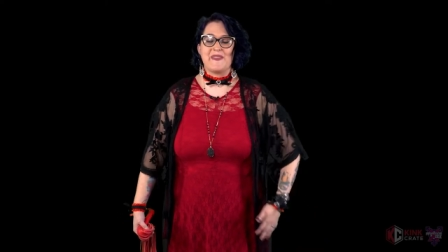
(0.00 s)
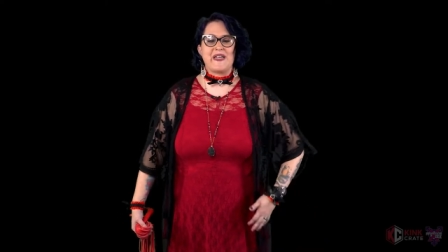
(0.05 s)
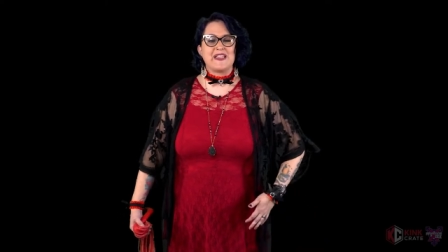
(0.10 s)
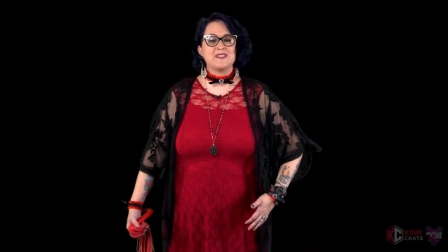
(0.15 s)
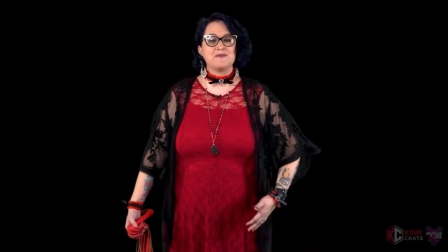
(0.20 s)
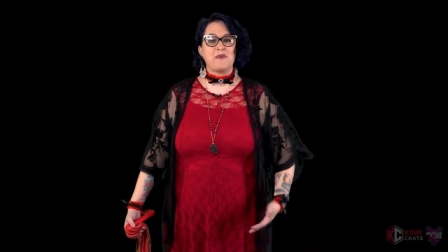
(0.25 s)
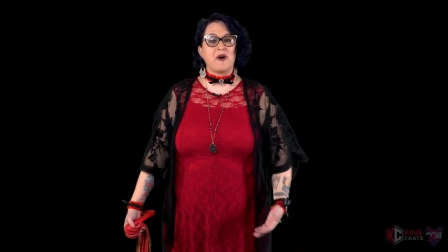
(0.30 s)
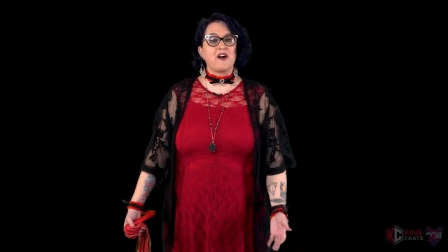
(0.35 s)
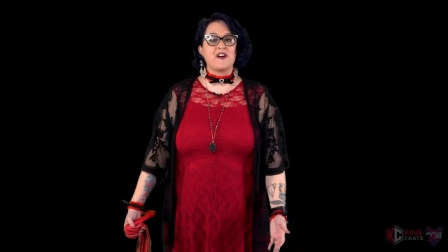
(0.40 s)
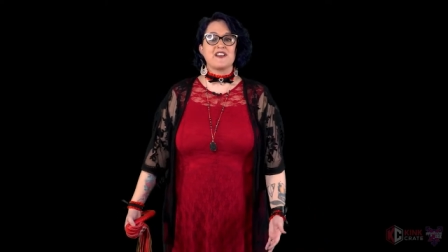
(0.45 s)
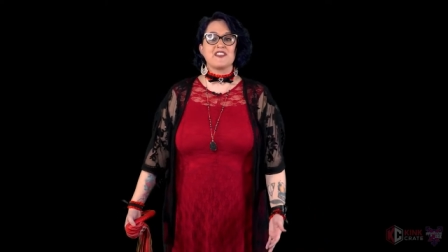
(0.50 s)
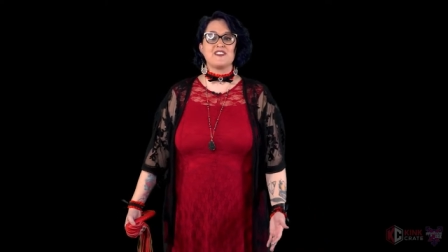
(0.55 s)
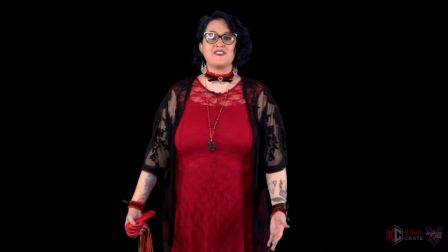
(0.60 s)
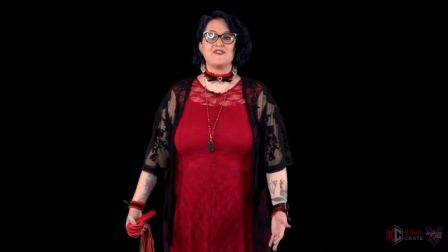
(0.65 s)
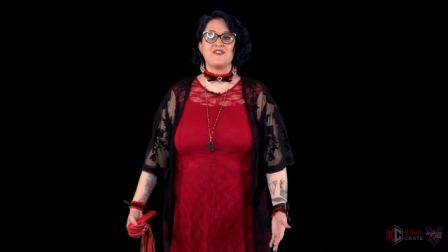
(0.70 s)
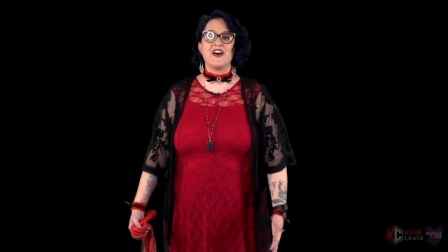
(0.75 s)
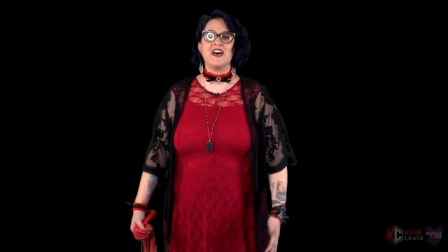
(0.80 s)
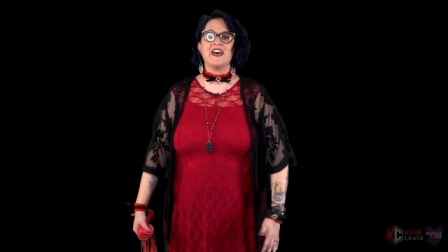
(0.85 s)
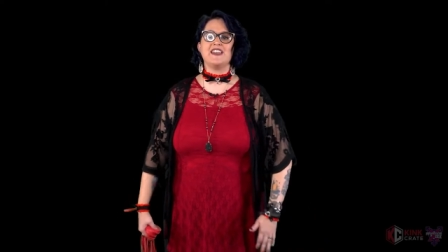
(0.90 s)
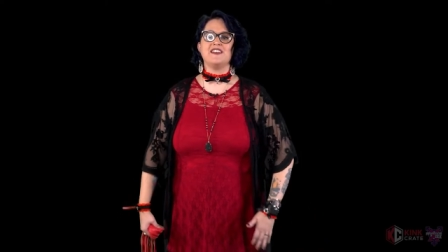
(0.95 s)
That's part of the
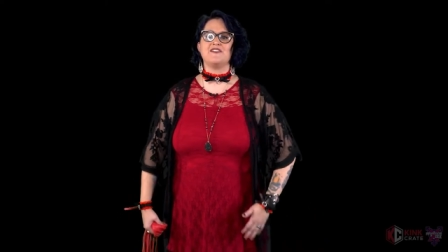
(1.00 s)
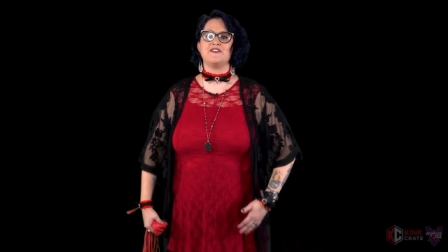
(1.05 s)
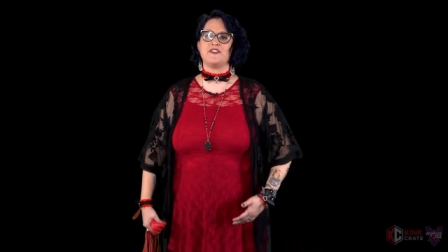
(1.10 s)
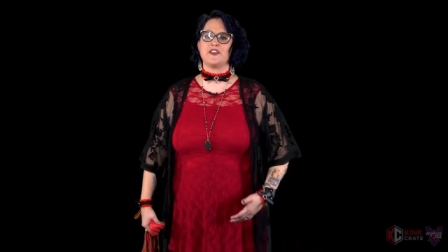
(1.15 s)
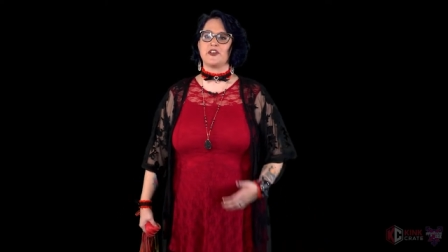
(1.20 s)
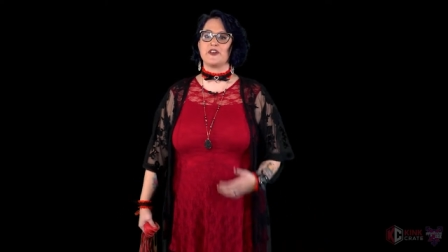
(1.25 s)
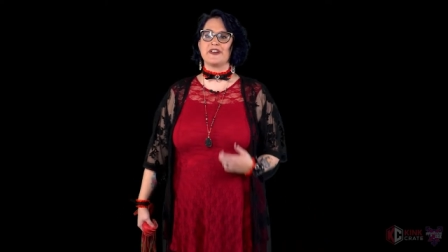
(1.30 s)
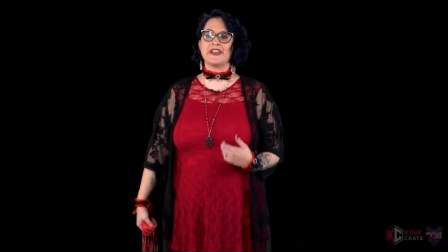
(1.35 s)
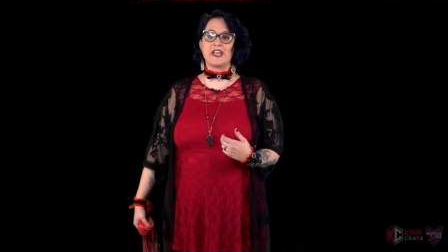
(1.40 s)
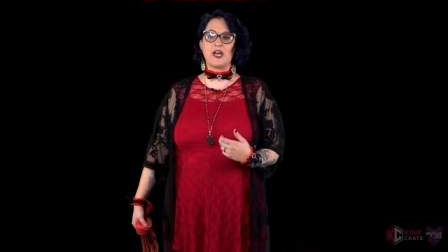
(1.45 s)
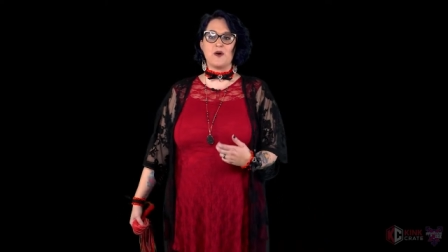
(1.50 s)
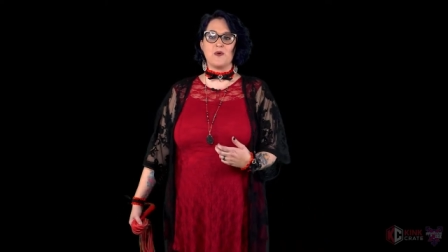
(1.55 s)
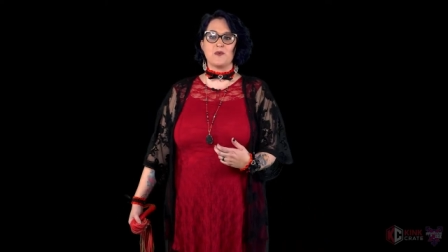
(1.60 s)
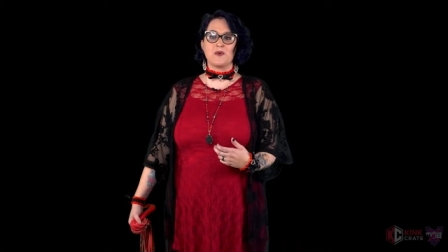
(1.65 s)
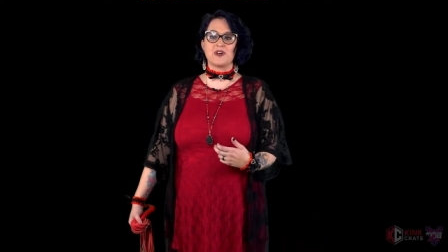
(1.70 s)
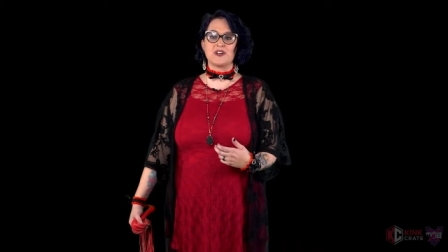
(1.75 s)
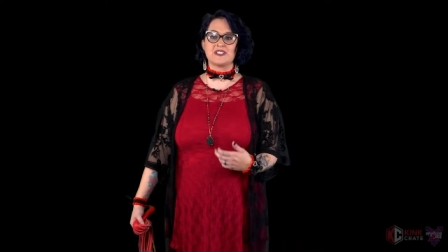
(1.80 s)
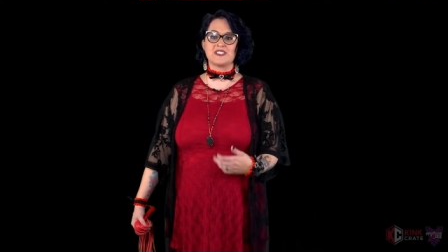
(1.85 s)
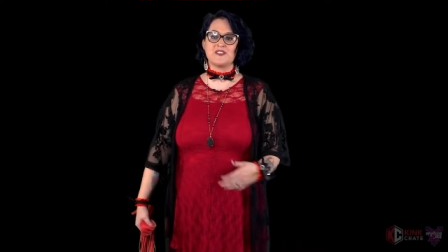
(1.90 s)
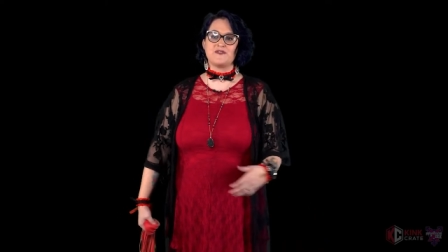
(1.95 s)
fun, figuring out
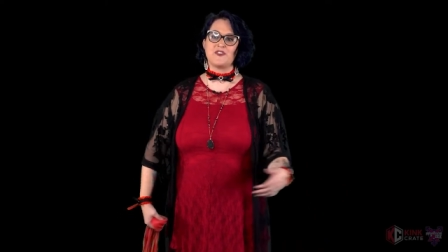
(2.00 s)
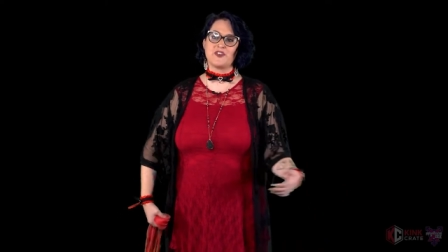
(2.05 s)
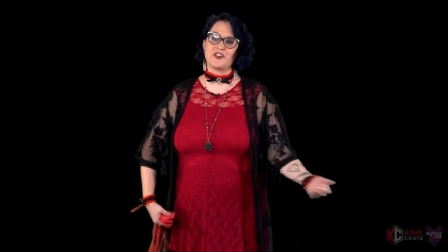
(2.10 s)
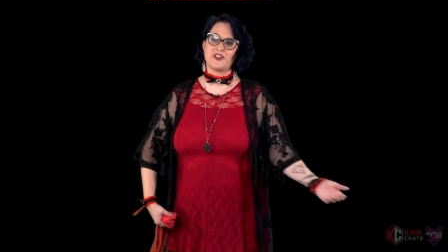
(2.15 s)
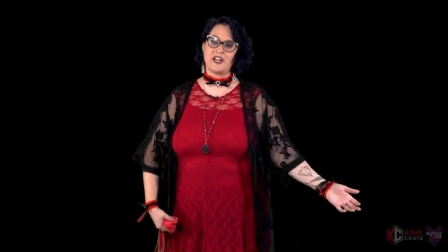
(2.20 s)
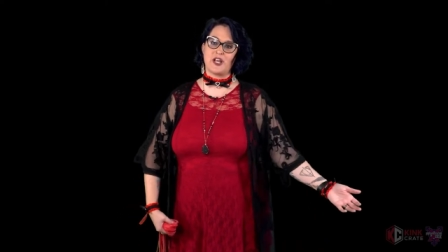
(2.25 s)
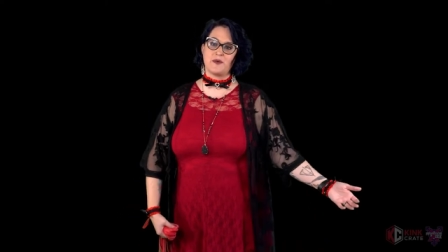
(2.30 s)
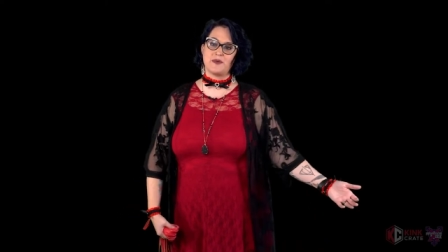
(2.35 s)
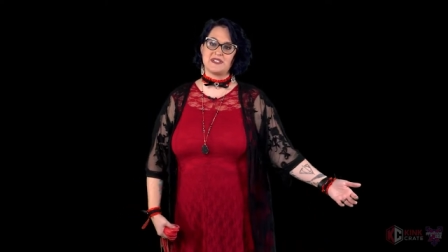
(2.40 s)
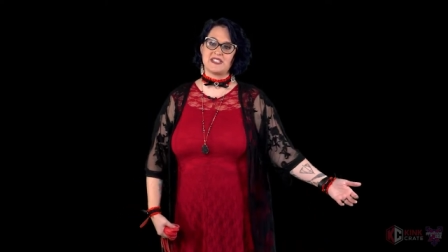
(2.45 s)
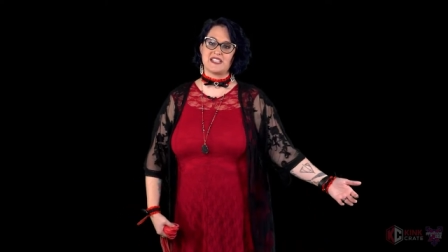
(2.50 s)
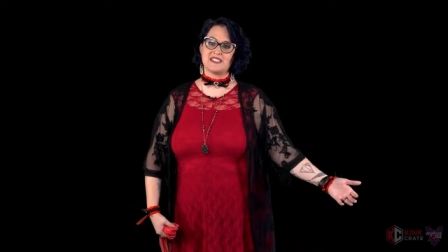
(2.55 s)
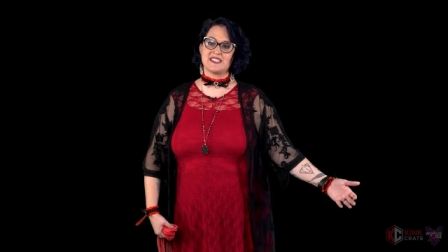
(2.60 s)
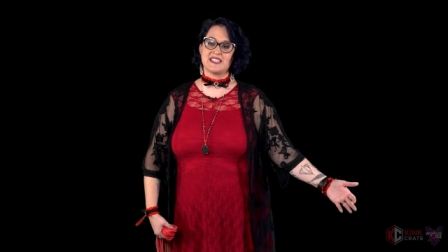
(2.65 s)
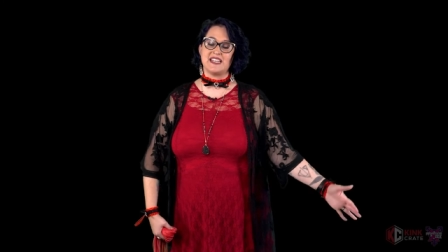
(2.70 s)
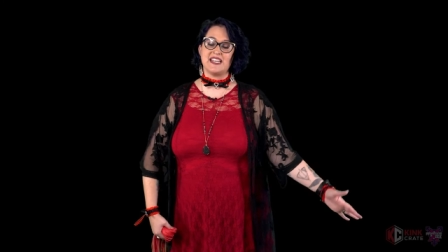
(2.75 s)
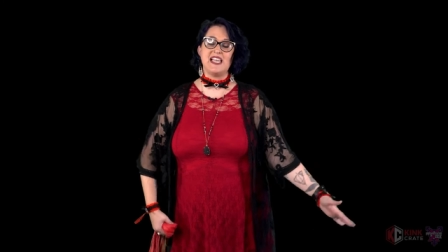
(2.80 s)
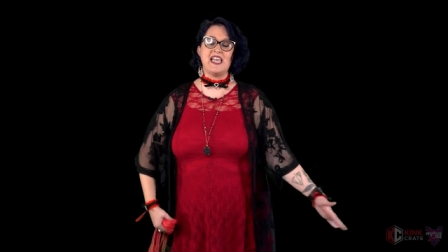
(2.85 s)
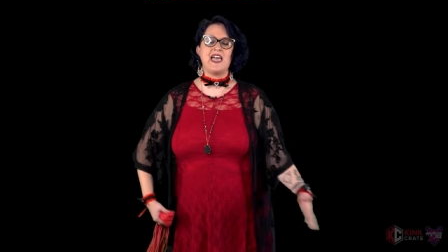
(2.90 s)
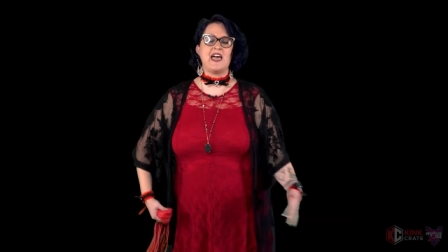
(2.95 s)
what works, figuring out what
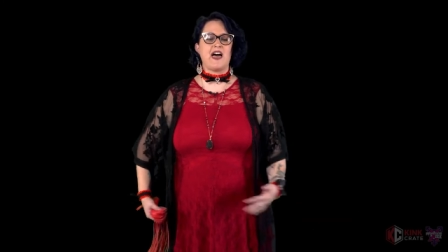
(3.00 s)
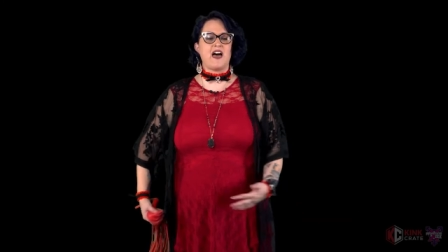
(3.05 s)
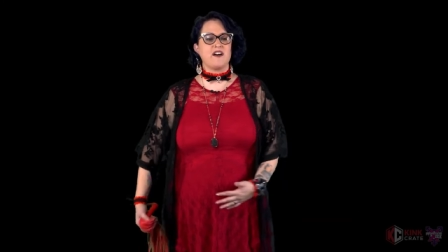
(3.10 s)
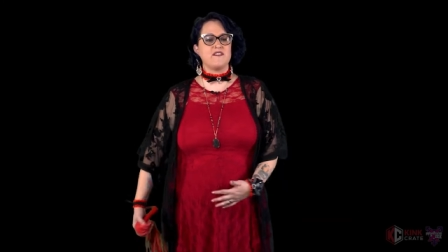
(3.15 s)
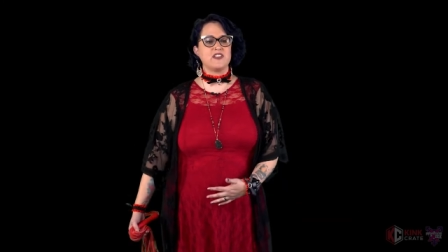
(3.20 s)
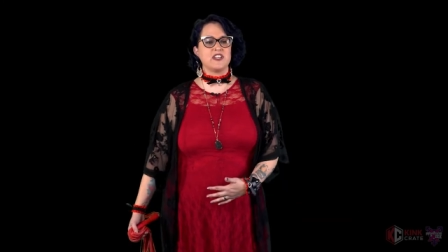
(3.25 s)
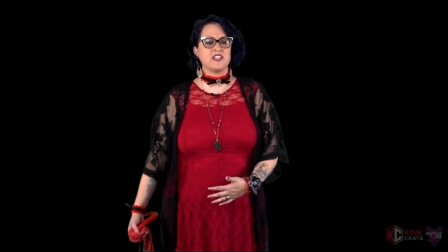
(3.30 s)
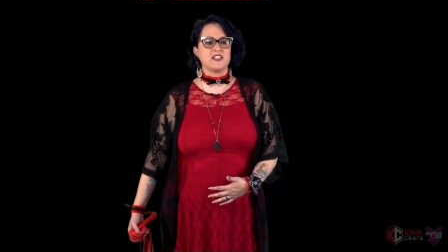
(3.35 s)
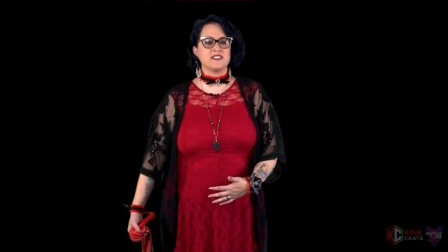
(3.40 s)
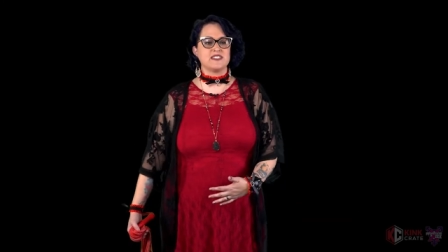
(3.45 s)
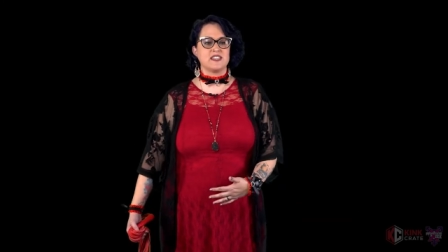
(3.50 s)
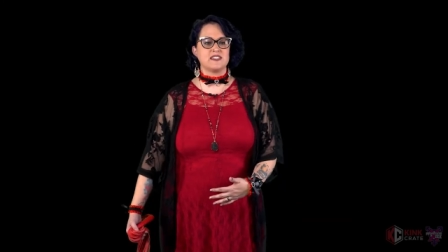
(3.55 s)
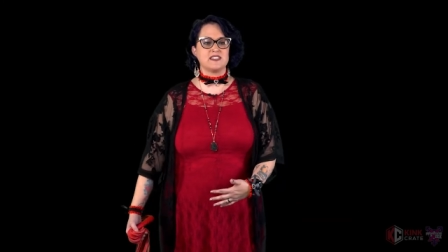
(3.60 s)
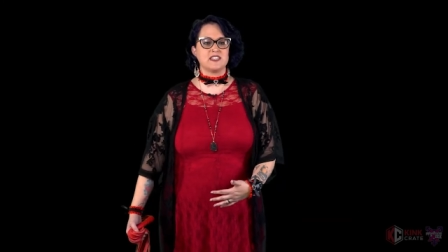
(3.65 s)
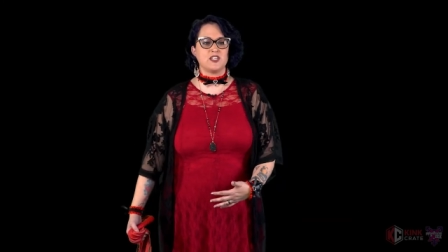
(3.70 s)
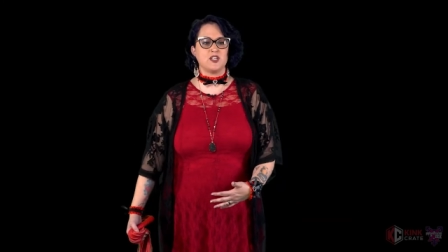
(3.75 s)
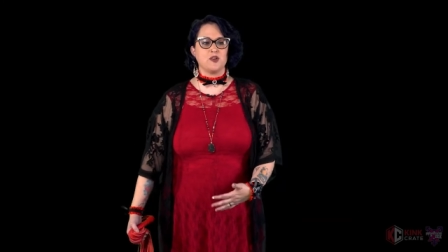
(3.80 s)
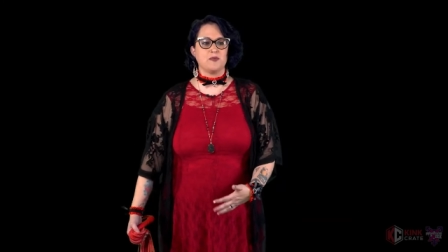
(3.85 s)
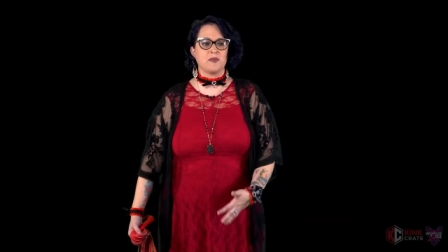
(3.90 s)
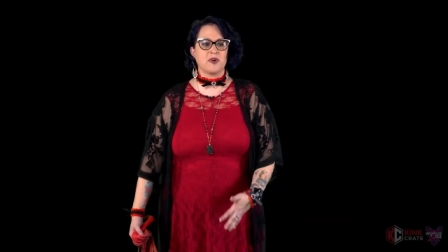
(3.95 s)
doesn't, having a good sense
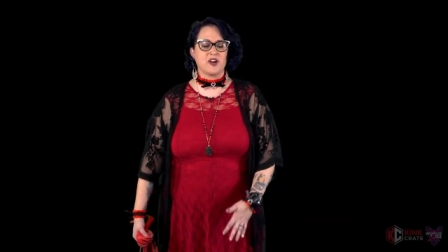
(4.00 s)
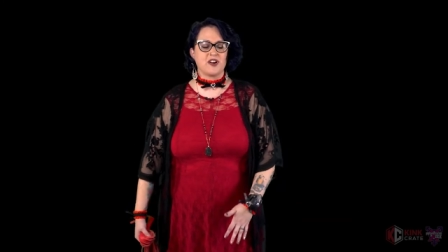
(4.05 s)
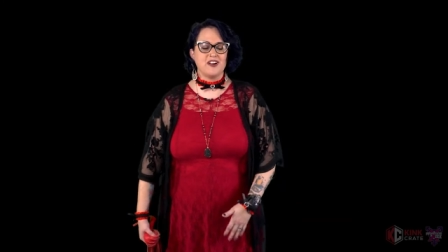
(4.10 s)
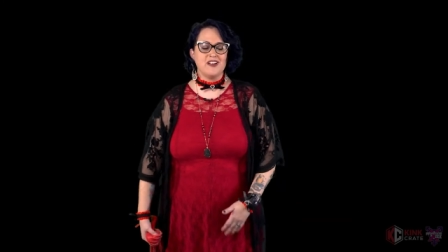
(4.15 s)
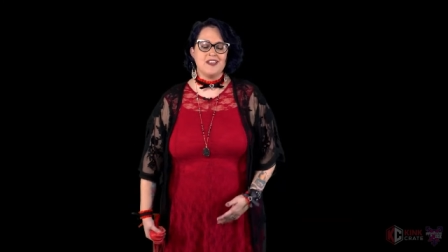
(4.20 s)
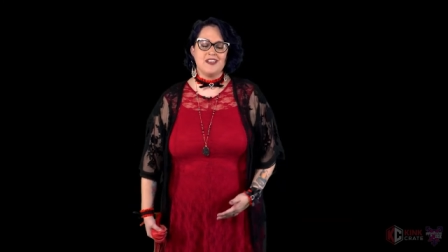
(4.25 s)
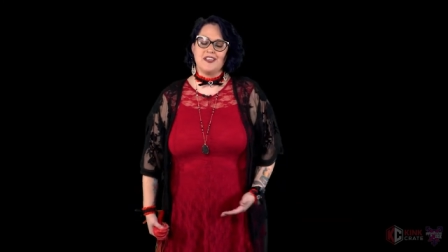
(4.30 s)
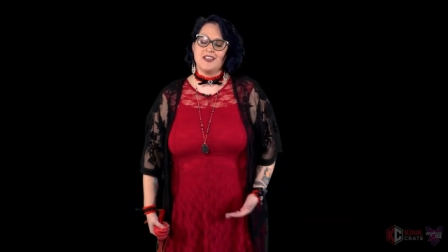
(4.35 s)
of humor.